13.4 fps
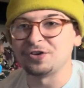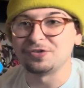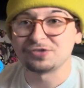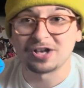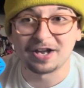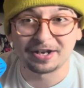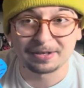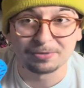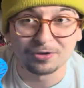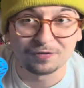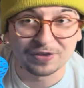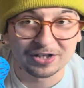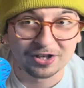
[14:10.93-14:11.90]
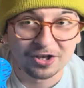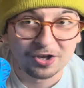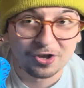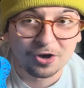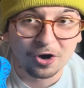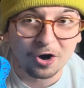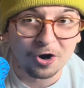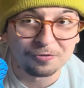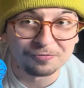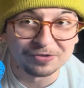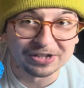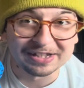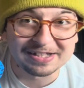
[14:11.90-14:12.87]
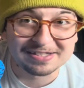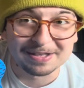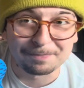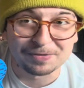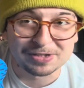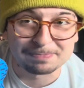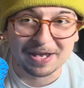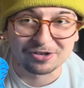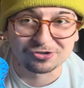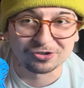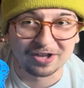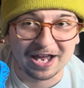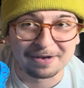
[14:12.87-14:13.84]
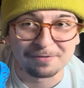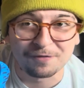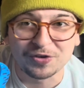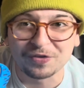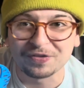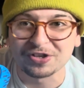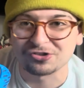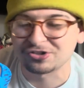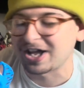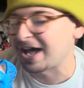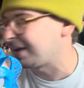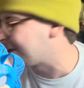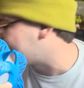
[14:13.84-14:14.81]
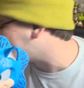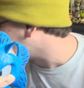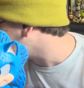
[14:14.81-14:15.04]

new Sonic movie are really something special. I reviewed this Shadow,